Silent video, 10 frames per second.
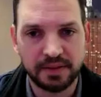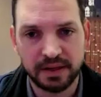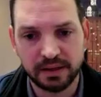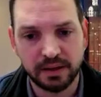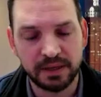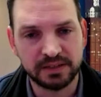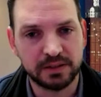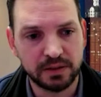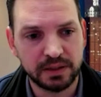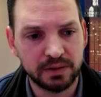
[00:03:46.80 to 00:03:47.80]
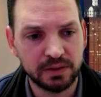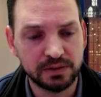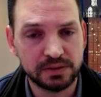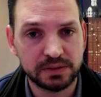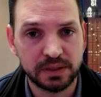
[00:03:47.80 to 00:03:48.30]
as Go
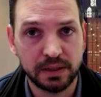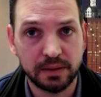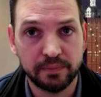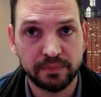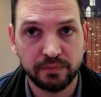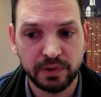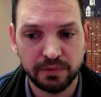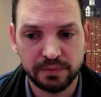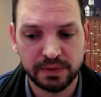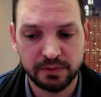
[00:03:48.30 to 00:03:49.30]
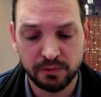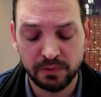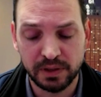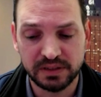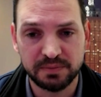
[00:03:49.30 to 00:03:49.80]
Heroes, we
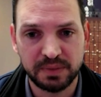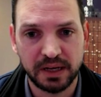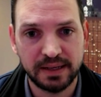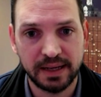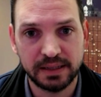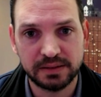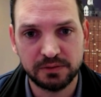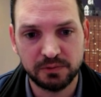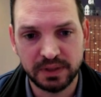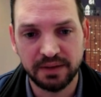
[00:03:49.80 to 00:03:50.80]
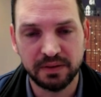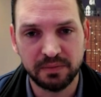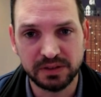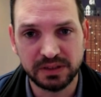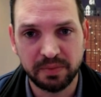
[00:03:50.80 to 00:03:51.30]
runs this podcast. We have an
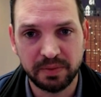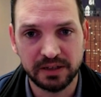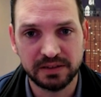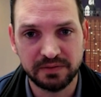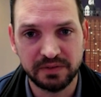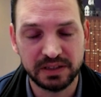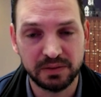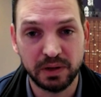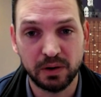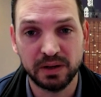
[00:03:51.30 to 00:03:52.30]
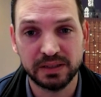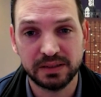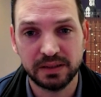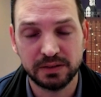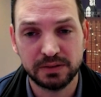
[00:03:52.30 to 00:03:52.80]
emergency preparedness division, and we always
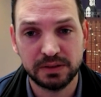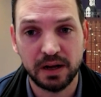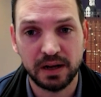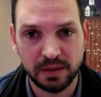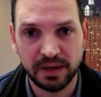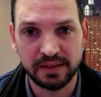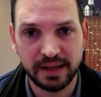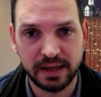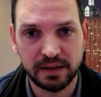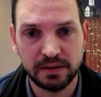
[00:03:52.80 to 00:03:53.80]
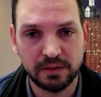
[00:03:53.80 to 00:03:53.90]
are talking about that.